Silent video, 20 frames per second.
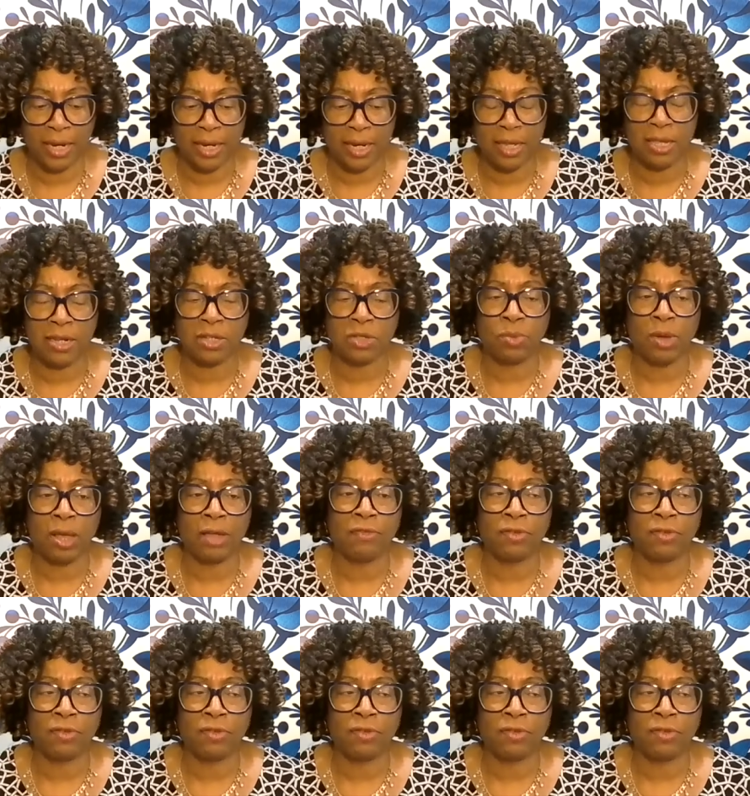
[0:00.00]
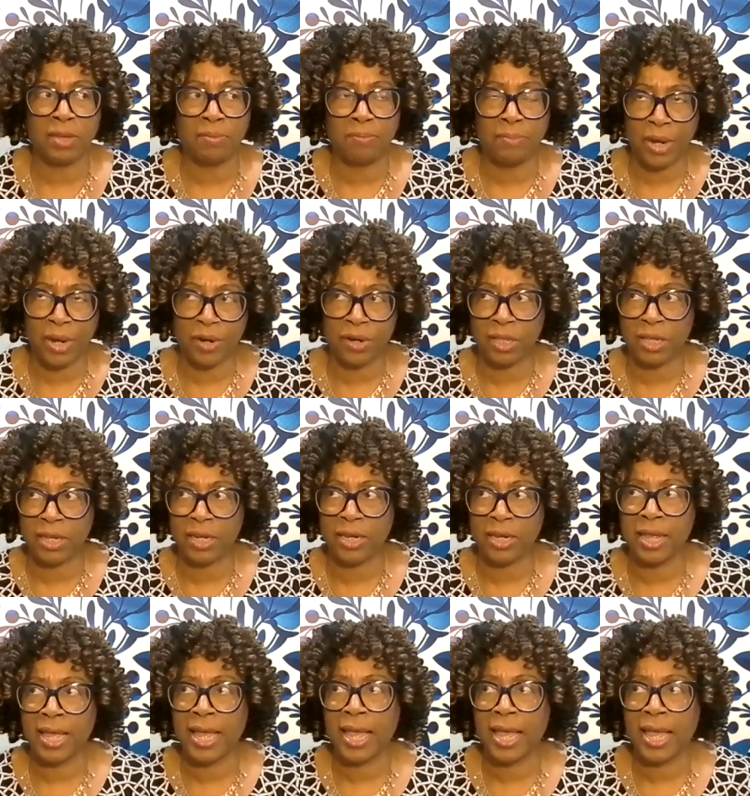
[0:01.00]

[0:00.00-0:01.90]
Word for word: and he and his wife were living in Maryland